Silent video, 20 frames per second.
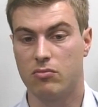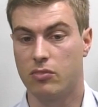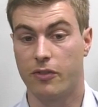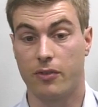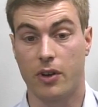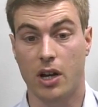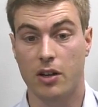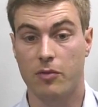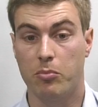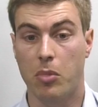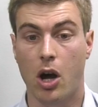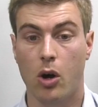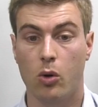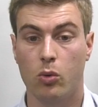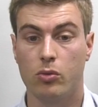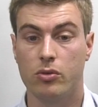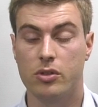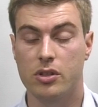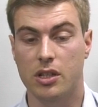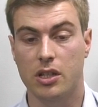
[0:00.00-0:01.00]
5
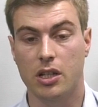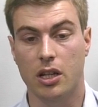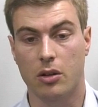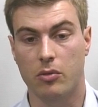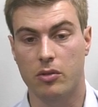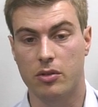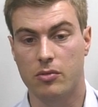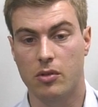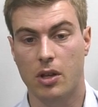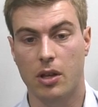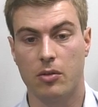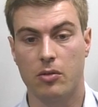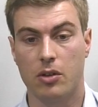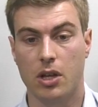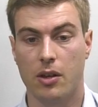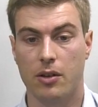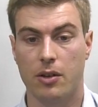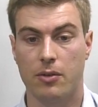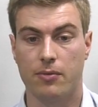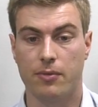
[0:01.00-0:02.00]
poles and
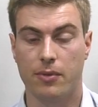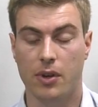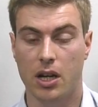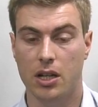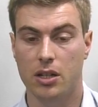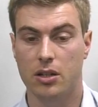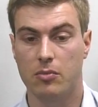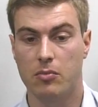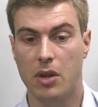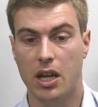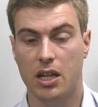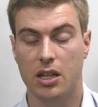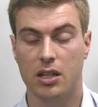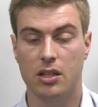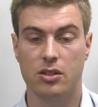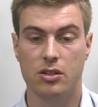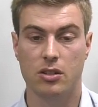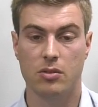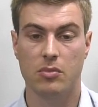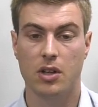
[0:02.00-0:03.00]
and a finer
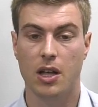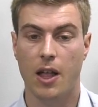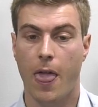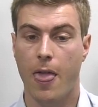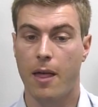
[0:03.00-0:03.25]
mechanism.